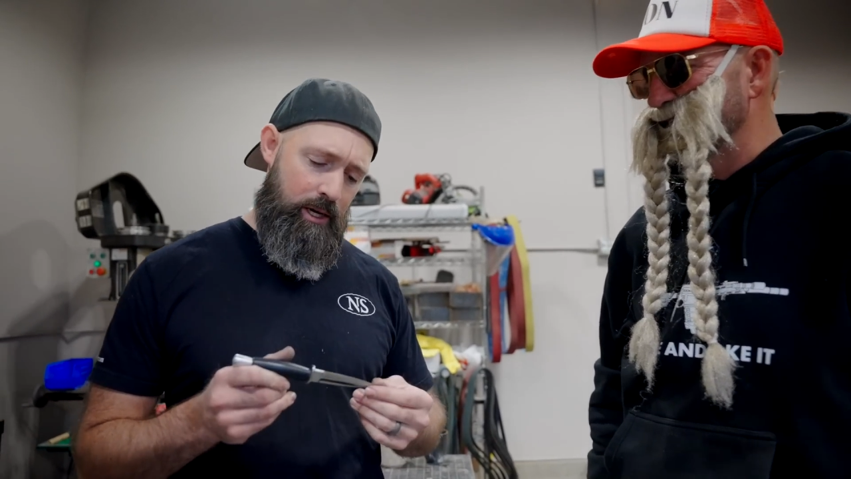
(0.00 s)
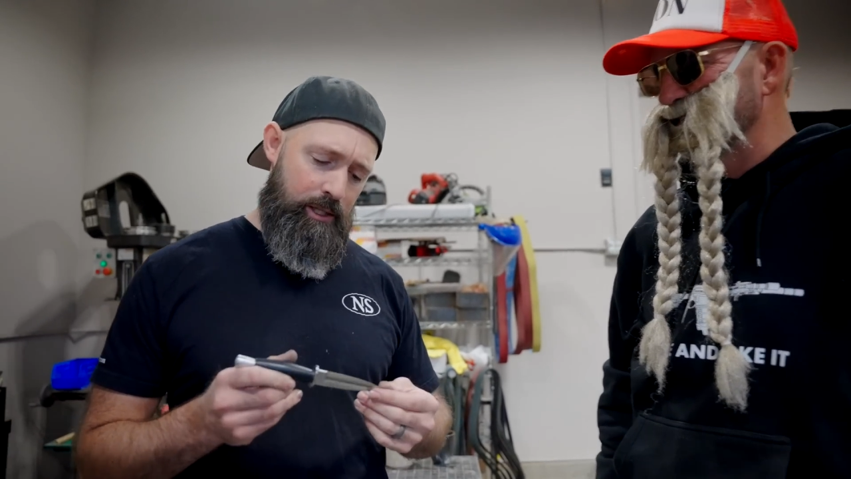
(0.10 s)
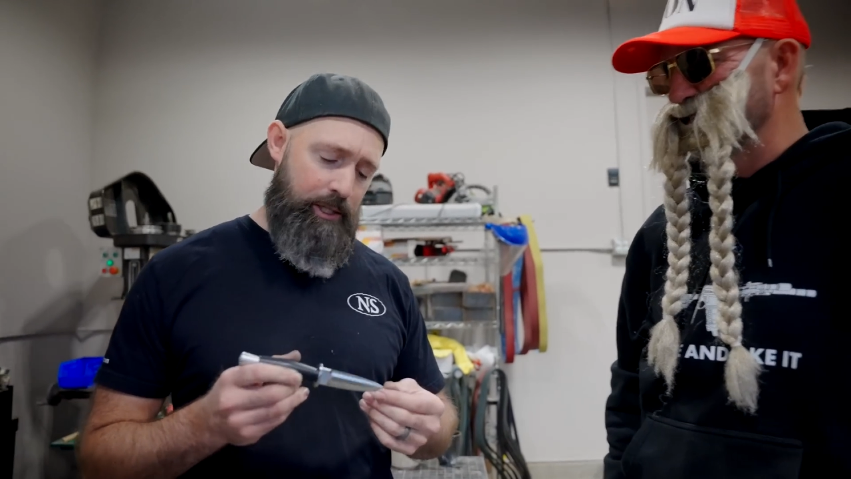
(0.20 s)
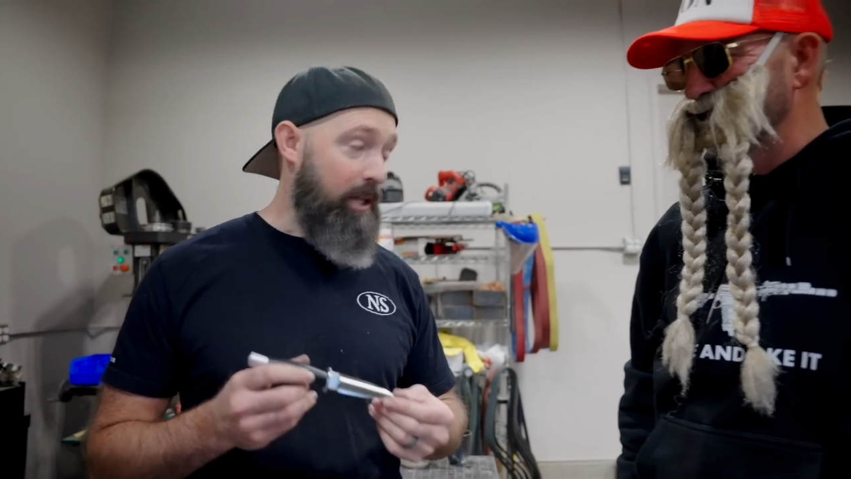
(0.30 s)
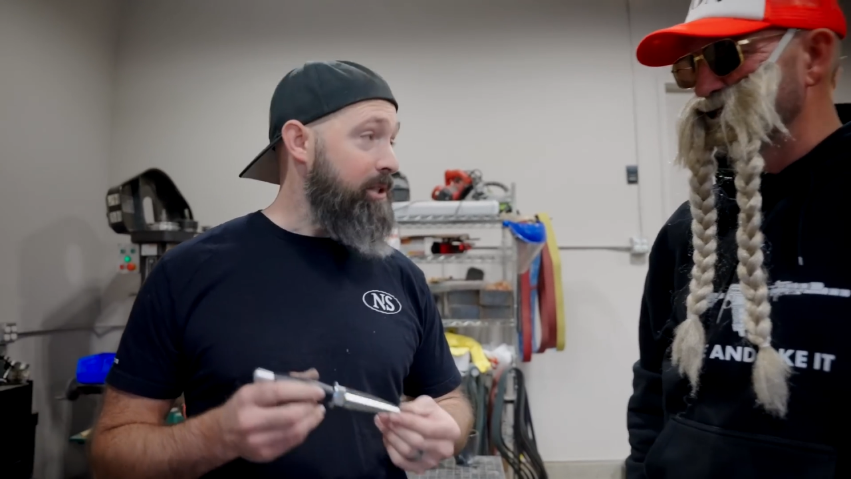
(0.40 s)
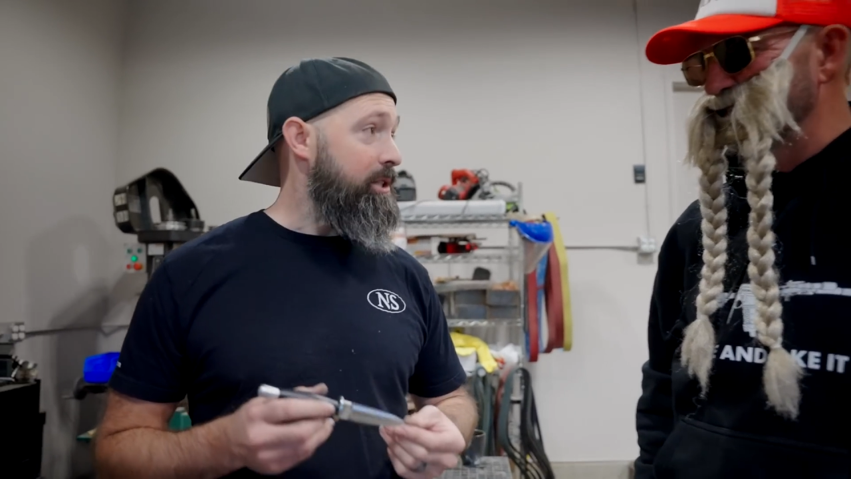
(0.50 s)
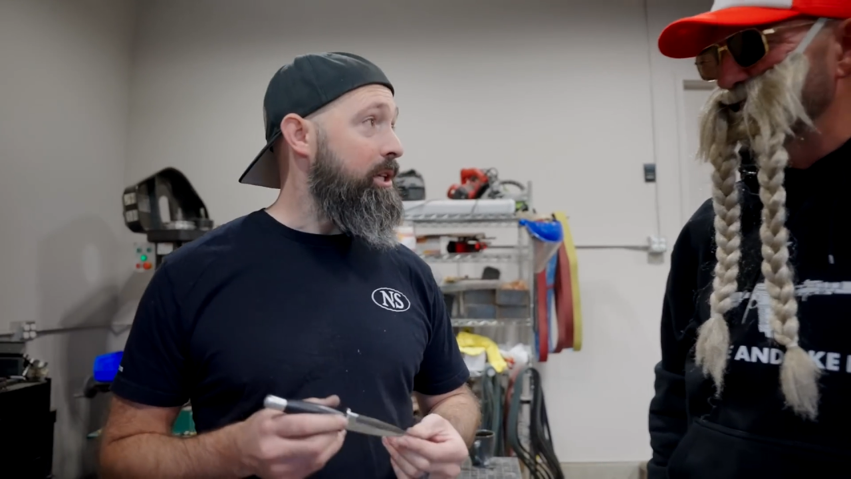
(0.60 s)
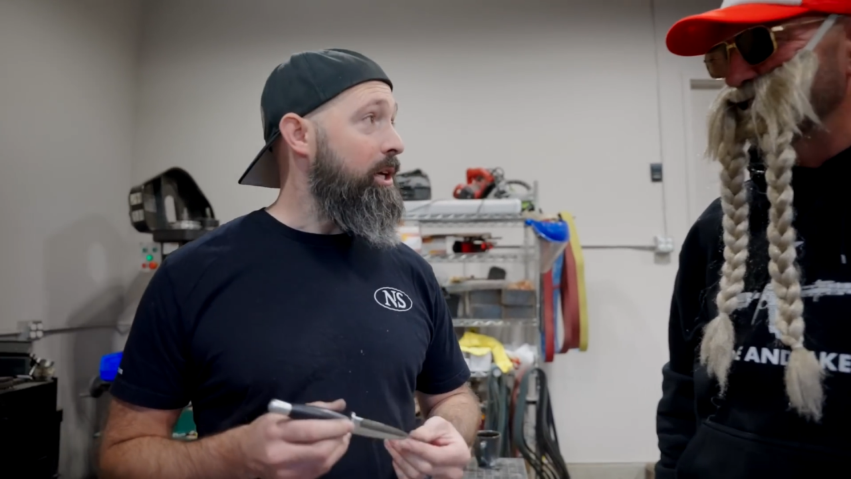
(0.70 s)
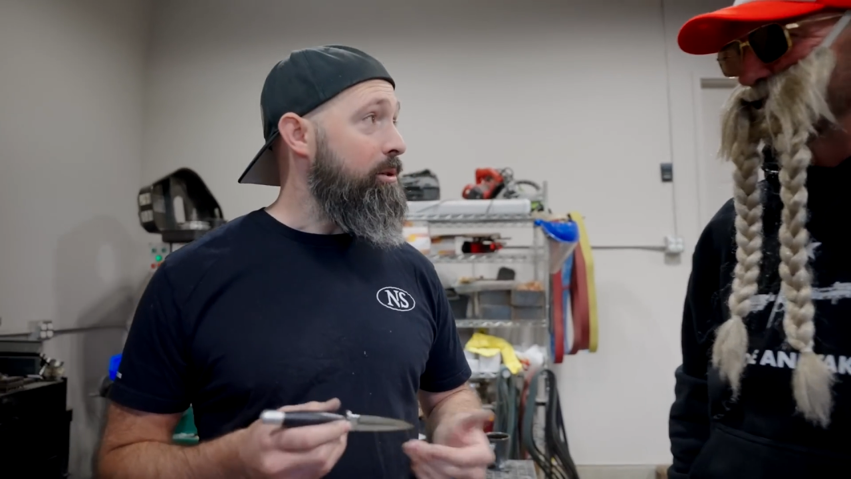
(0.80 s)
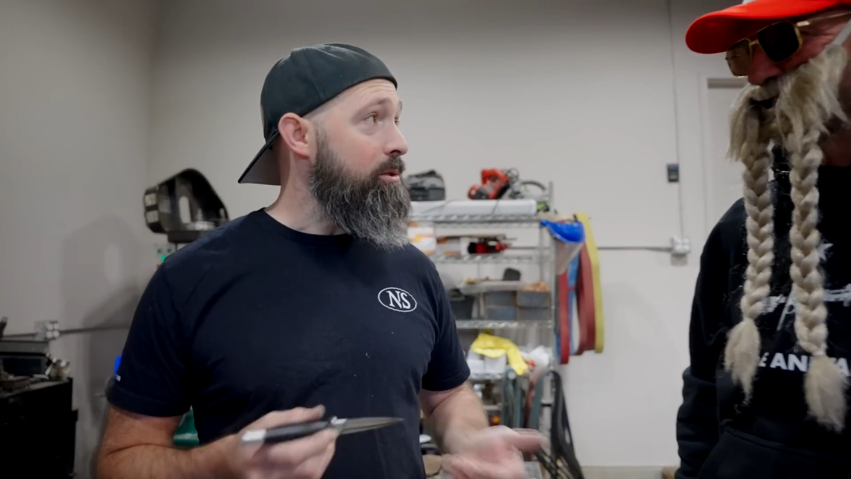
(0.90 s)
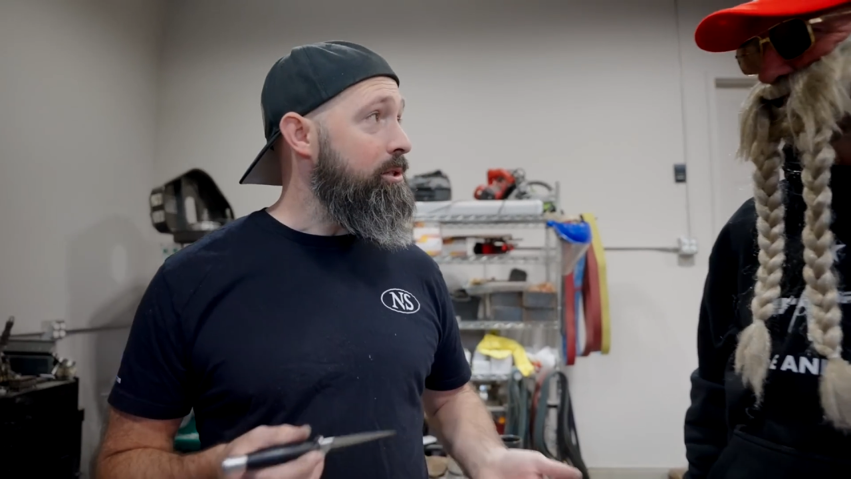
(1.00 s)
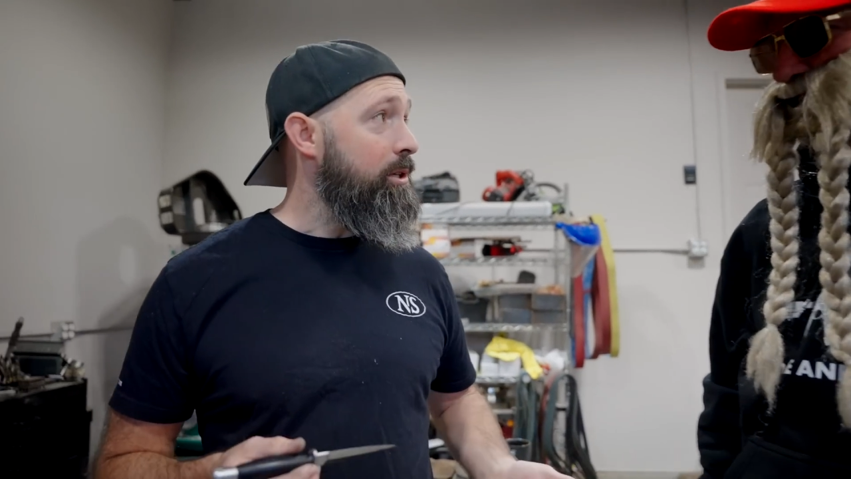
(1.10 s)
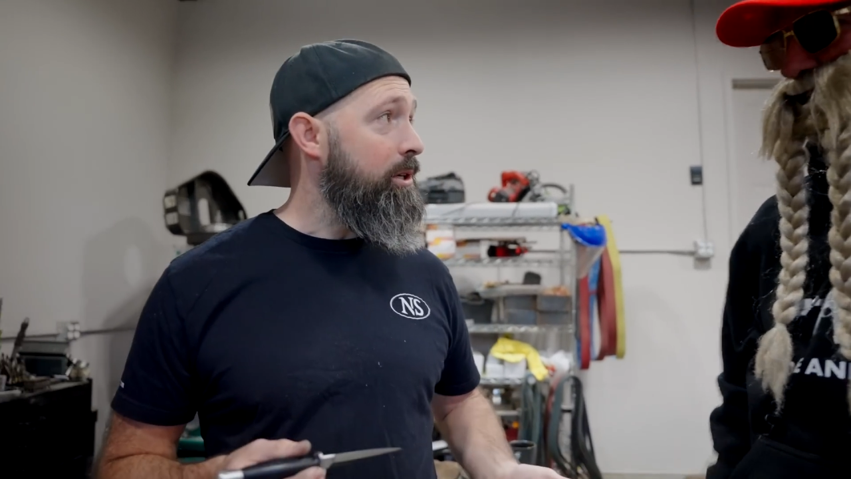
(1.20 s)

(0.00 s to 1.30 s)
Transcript: style stilettos.